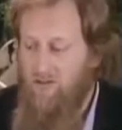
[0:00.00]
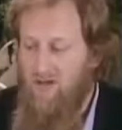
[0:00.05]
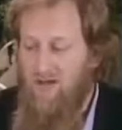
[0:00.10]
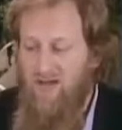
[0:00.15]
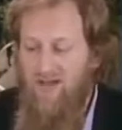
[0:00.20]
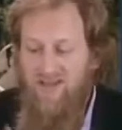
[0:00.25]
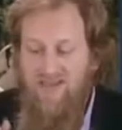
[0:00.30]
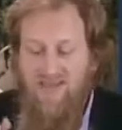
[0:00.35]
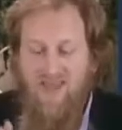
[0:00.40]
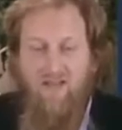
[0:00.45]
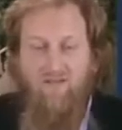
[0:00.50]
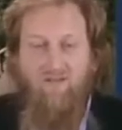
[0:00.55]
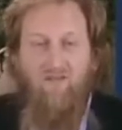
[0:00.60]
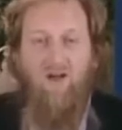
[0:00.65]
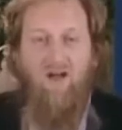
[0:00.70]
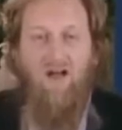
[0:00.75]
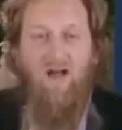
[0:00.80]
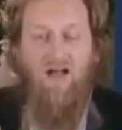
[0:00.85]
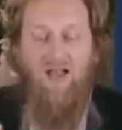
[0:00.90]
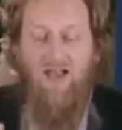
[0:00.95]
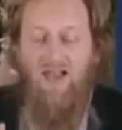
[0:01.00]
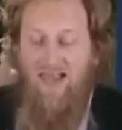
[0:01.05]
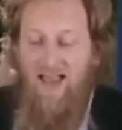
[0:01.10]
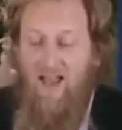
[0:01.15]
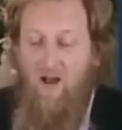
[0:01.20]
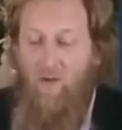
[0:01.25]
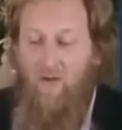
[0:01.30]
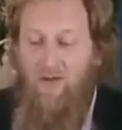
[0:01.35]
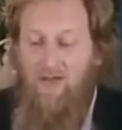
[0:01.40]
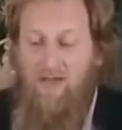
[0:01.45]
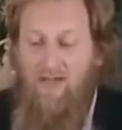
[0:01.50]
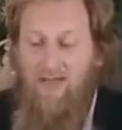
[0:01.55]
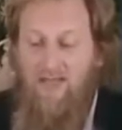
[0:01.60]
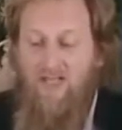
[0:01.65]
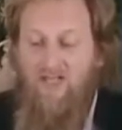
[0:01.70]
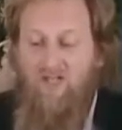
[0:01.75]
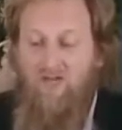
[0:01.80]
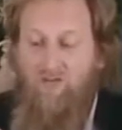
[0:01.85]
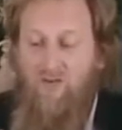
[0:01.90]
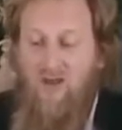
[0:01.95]
never allowing
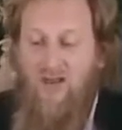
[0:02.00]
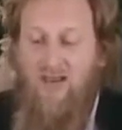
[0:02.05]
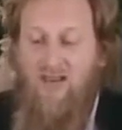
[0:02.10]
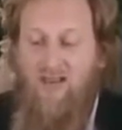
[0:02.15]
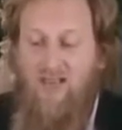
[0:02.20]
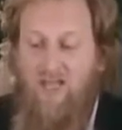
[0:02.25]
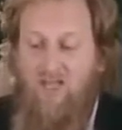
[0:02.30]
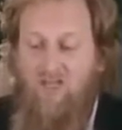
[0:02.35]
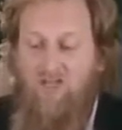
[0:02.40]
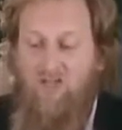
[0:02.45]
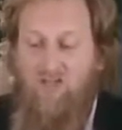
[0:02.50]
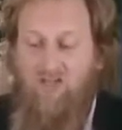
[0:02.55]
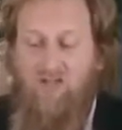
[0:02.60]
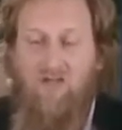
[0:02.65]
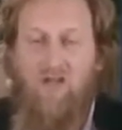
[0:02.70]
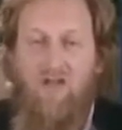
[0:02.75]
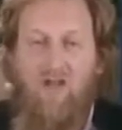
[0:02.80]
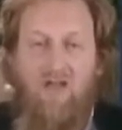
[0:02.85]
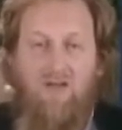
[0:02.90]
its relegation